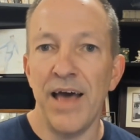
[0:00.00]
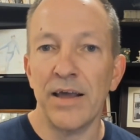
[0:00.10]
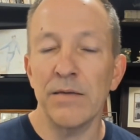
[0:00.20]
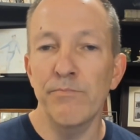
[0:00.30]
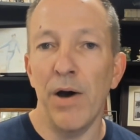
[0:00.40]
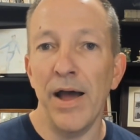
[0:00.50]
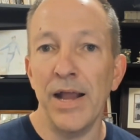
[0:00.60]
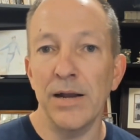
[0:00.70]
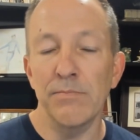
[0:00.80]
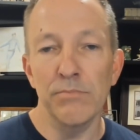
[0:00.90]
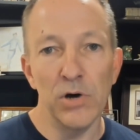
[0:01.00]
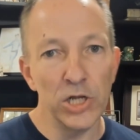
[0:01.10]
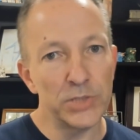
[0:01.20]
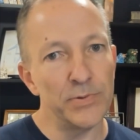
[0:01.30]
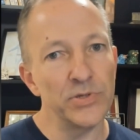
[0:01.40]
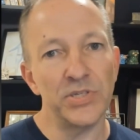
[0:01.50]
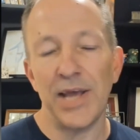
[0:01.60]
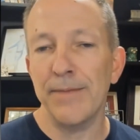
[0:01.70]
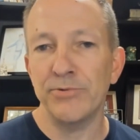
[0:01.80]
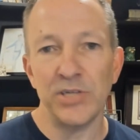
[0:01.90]
that combine multiple
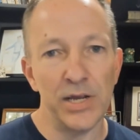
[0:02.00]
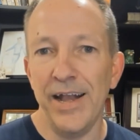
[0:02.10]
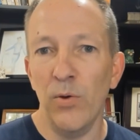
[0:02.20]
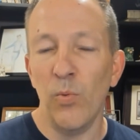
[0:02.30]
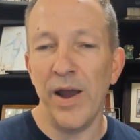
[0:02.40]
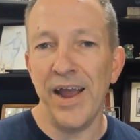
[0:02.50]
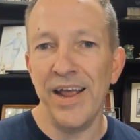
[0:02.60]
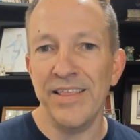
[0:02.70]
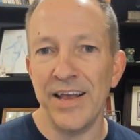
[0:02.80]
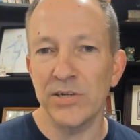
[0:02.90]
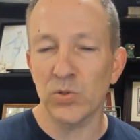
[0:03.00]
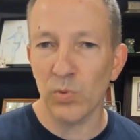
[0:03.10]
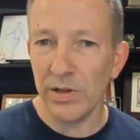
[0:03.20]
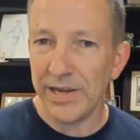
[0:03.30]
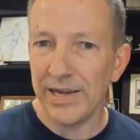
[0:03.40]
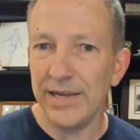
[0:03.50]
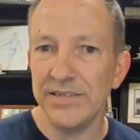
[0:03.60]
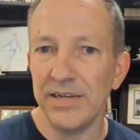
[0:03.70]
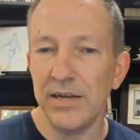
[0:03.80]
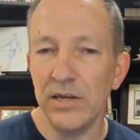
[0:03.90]
steps in a way that is really
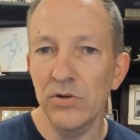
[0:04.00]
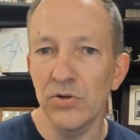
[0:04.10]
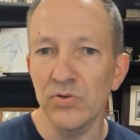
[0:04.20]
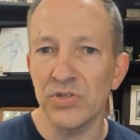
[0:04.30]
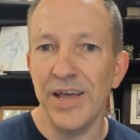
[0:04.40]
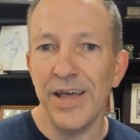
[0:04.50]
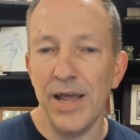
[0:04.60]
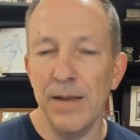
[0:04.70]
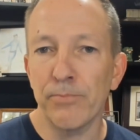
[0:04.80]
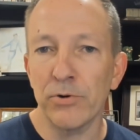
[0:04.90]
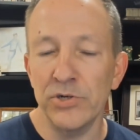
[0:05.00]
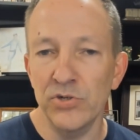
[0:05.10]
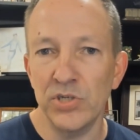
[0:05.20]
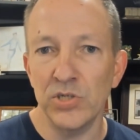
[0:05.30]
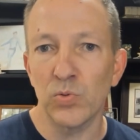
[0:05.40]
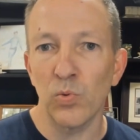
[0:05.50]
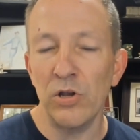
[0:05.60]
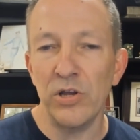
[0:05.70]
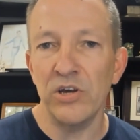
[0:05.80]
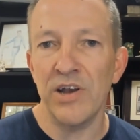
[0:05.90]
easy to use and produces
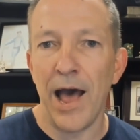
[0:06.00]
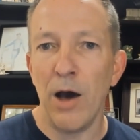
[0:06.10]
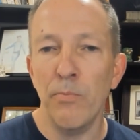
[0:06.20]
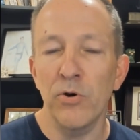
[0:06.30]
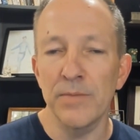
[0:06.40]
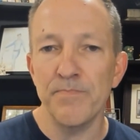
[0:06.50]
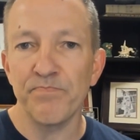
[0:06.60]
really good output.